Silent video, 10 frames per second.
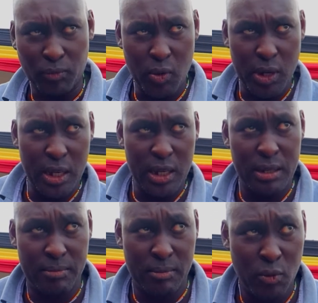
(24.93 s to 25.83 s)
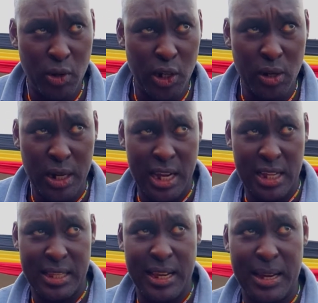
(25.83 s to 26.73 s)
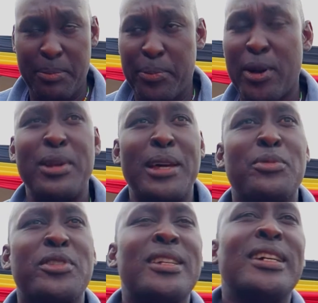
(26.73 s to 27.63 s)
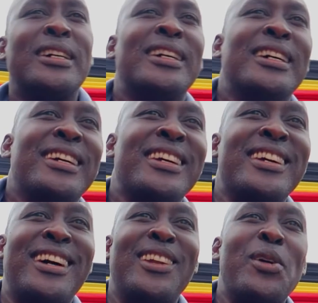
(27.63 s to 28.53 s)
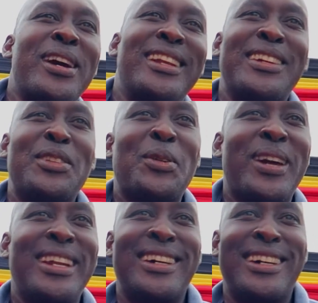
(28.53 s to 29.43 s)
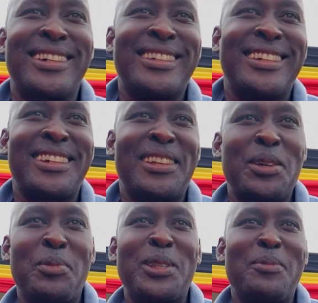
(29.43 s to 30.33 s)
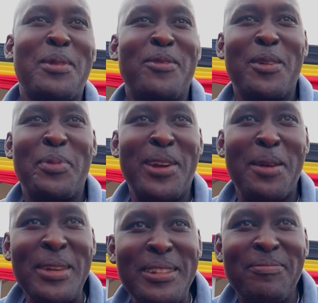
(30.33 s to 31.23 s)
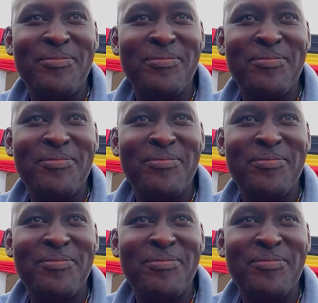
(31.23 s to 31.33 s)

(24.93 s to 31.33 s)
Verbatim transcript: We we look at uh, problems here locally in Uganda that are at the bottom of the pyramid.